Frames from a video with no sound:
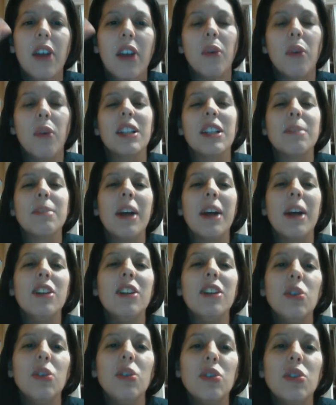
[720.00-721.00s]
when it's
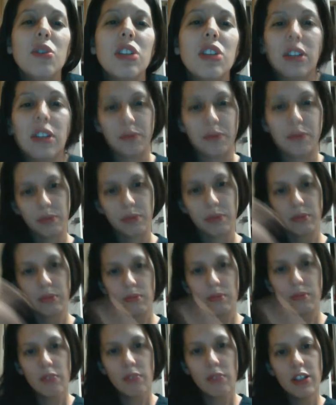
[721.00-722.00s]
minute
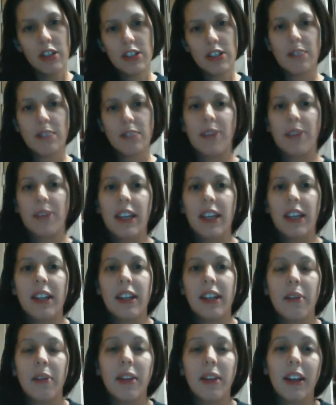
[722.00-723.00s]
to me, and
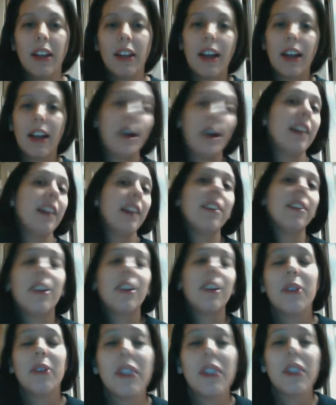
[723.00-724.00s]
I'll be like, at least I
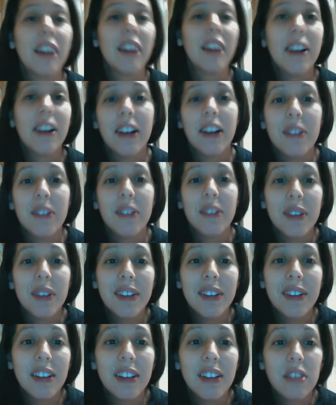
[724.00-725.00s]
don't work there
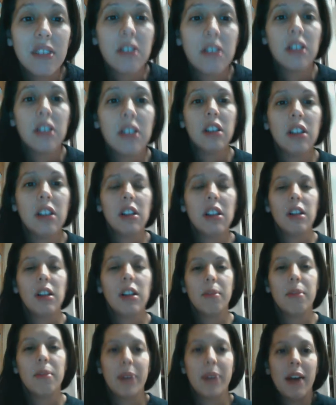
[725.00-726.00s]
anymore.
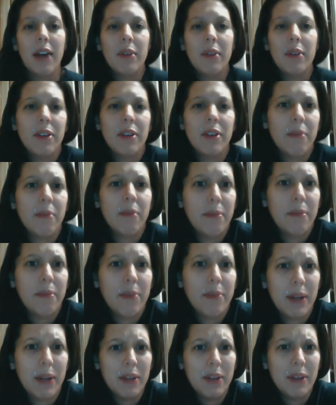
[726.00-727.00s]
But I
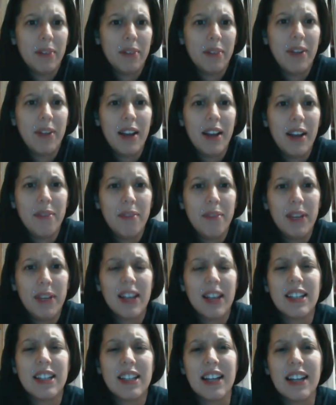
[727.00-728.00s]
wouldn't mind
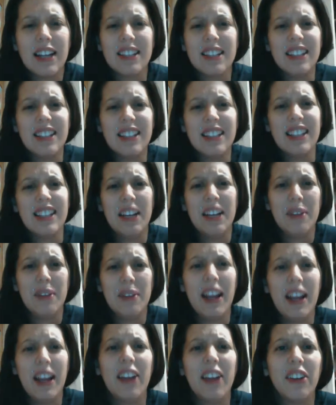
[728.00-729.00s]
because actually
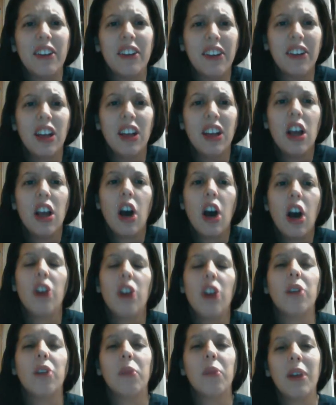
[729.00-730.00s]
Tammy, I heard,
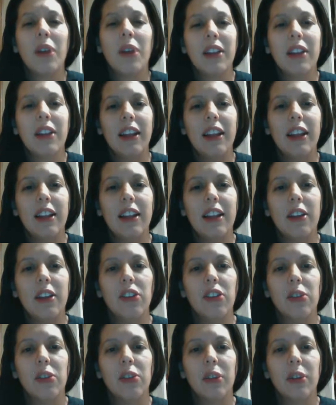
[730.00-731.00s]
the one lady that
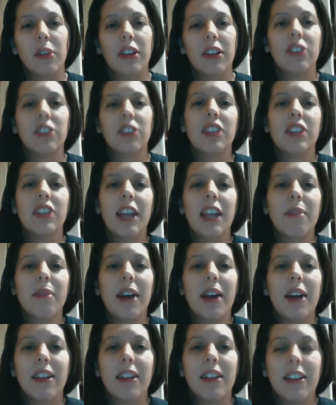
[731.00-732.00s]
used to work there, she came
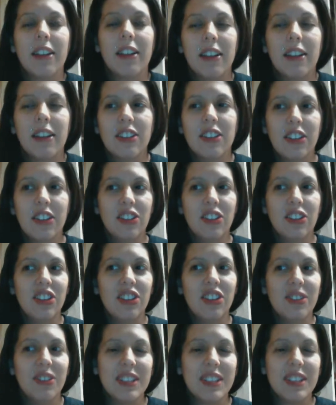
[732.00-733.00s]
back.
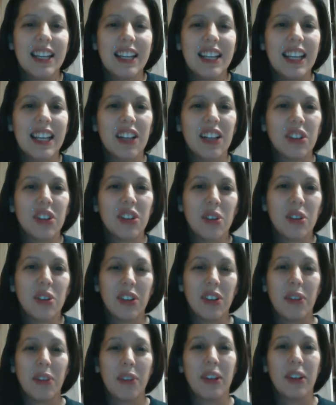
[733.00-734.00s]
She was singing glue because
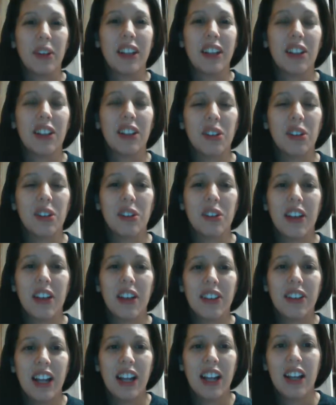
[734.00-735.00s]
I worked with the glue the other
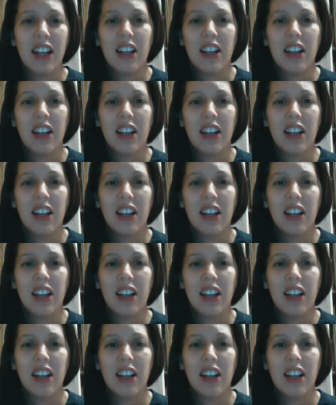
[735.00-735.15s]
day,